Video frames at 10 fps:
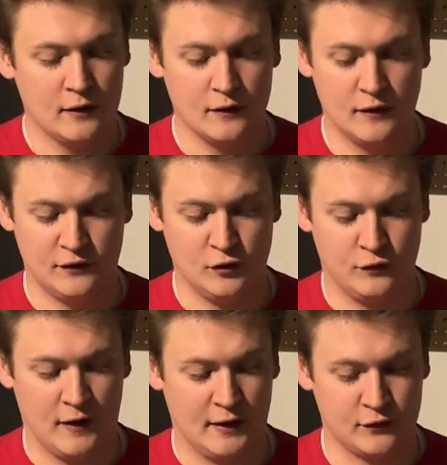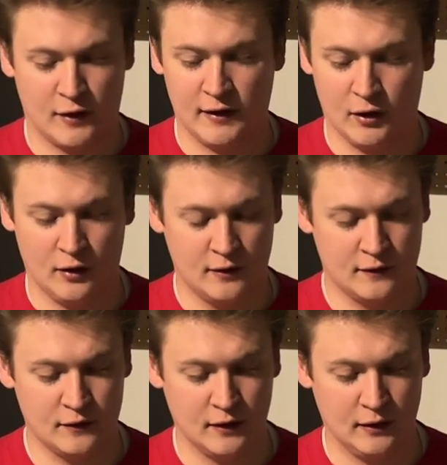these two fellas right here,
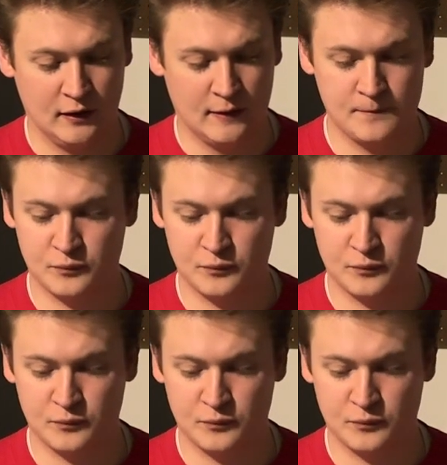the